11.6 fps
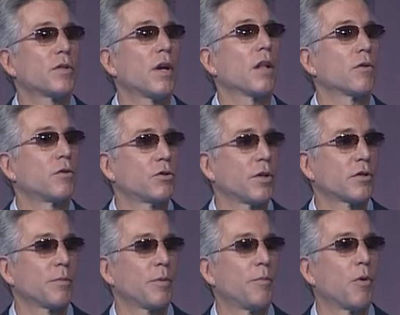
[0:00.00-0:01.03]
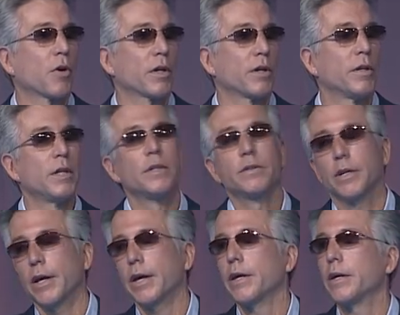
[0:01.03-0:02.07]
dollar addressable market.
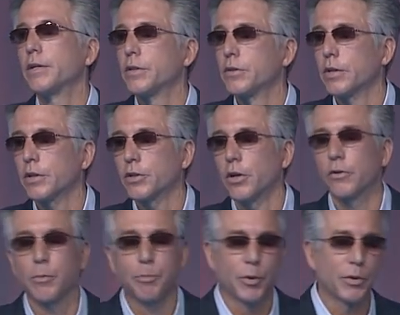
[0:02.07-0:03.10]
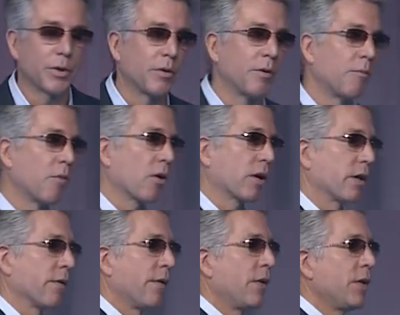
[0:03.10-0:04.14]
Today, it's a 600 billion
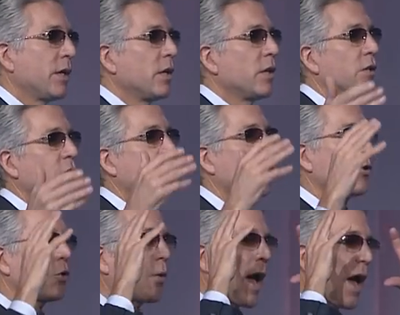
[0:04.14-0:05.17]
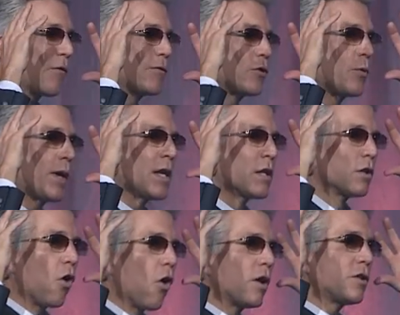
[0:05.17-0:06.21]
market. So you have to
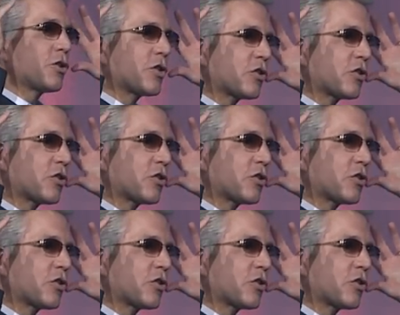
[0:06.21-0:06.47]
enlarge the